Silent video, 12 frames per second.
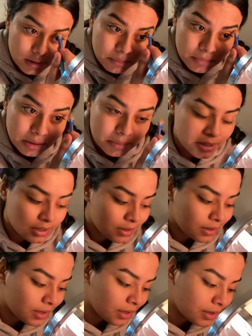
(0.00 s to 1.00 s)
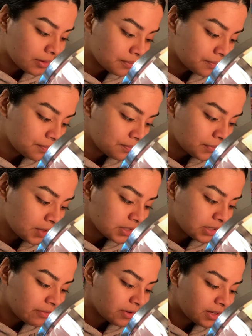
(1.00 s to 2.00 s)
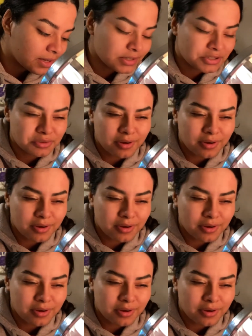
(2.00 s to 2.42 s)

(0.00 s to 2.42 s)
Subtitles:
But I mean, hey, it's not really an issue.